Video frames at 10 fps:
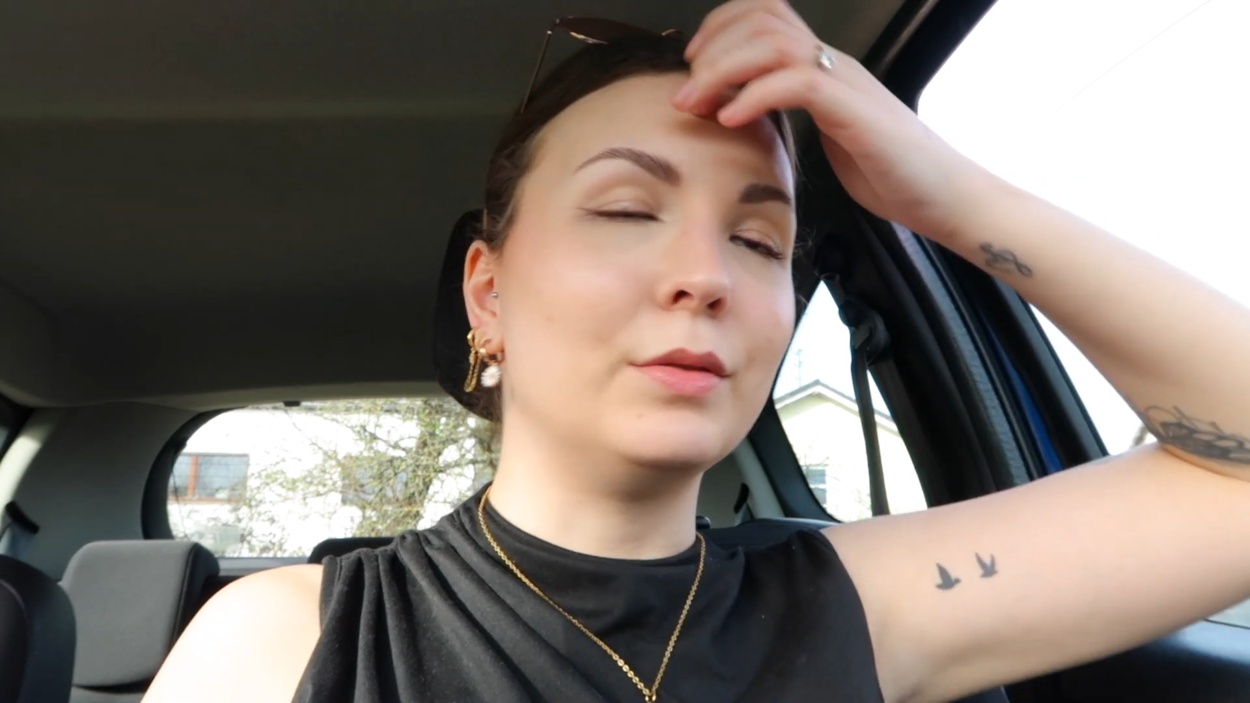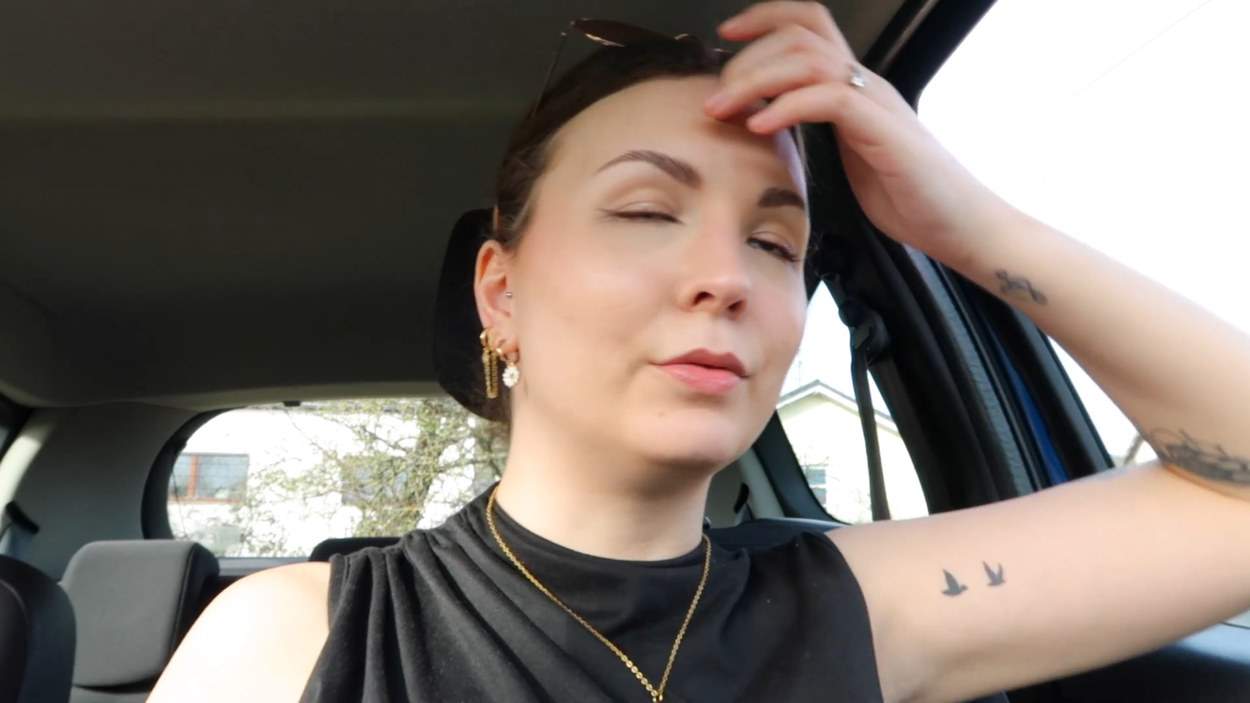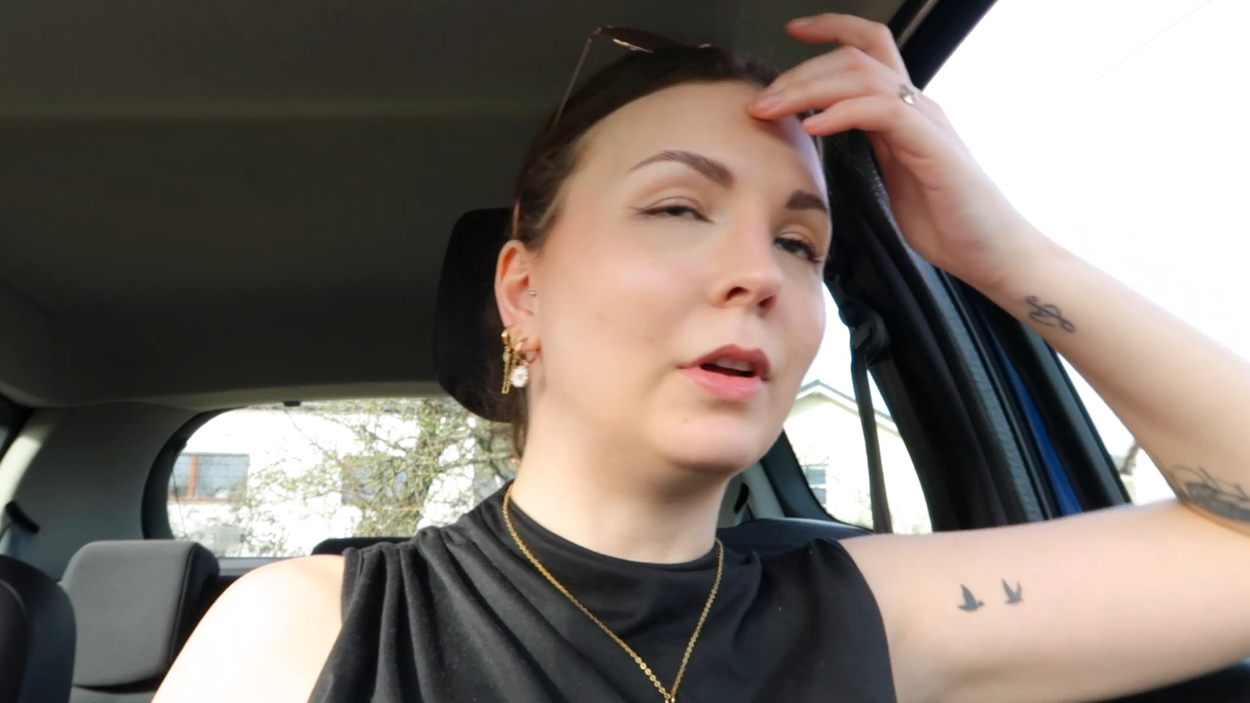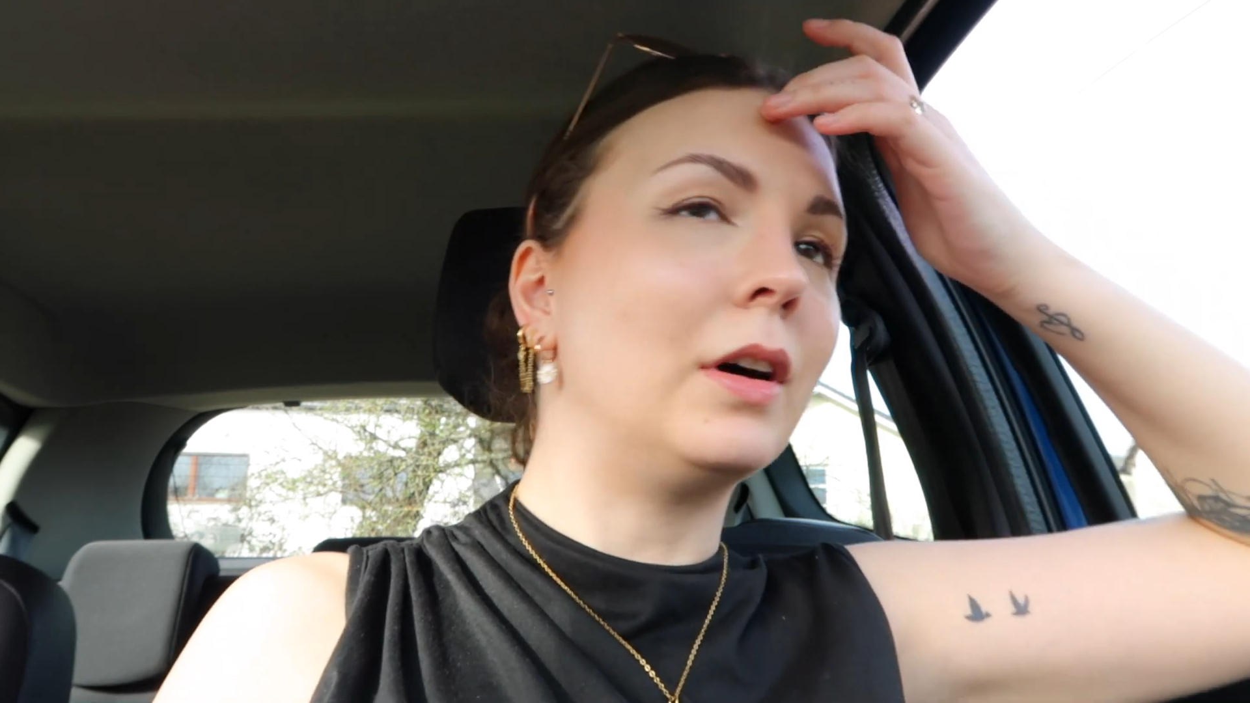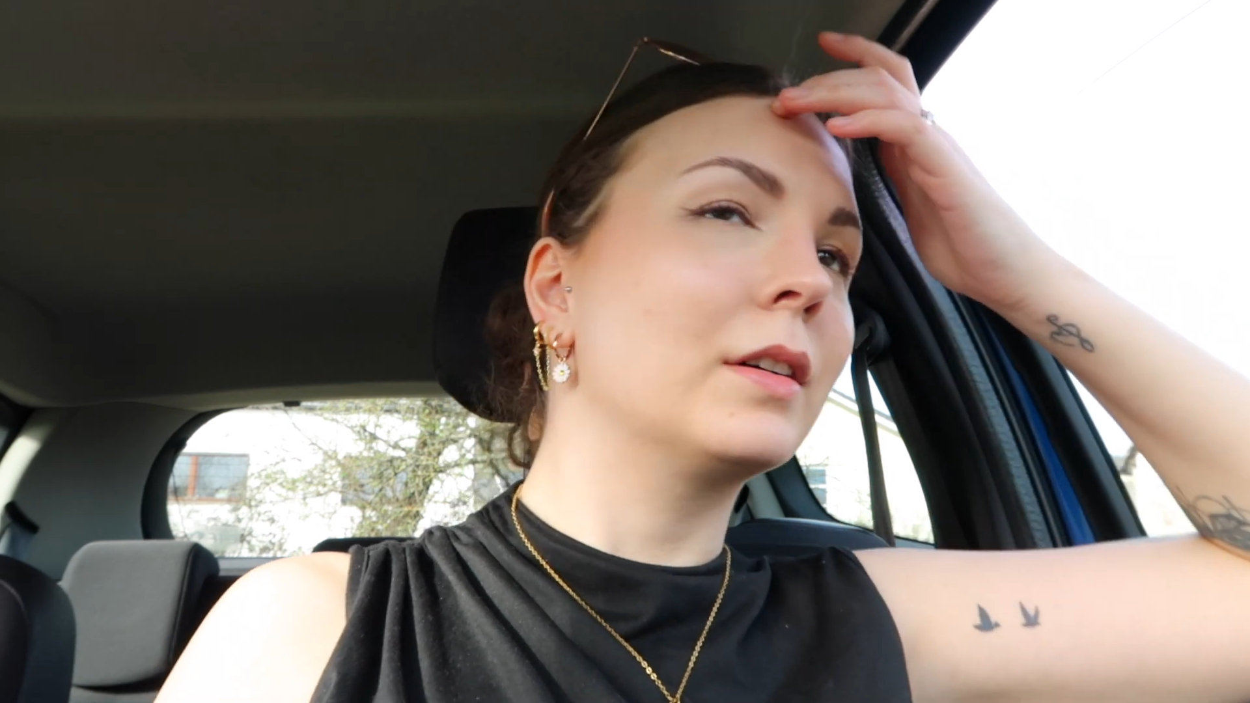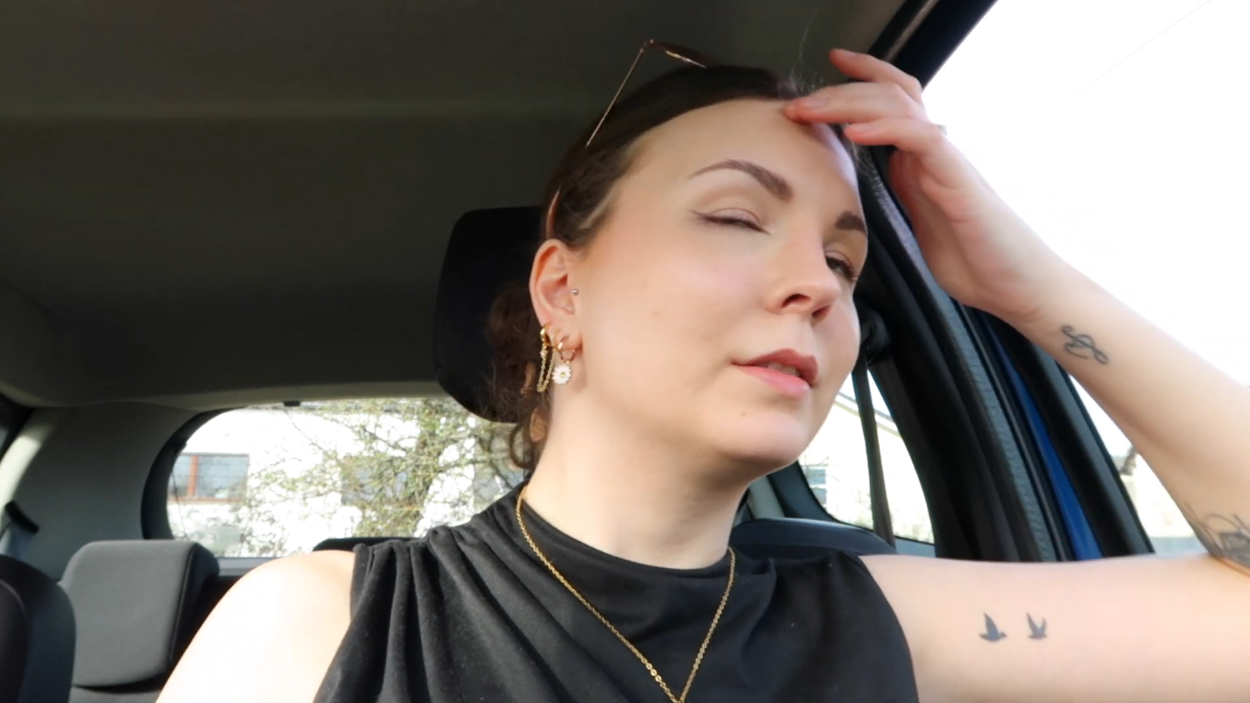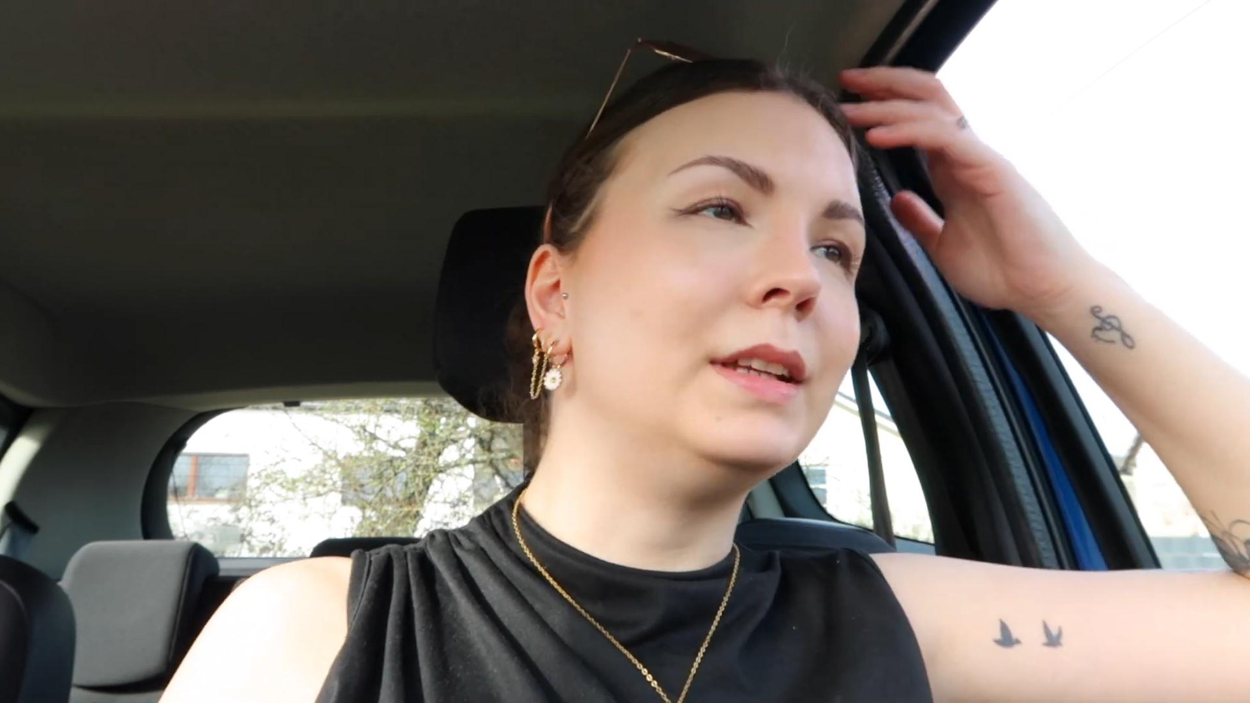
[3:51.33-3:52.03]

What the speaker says: to vlog.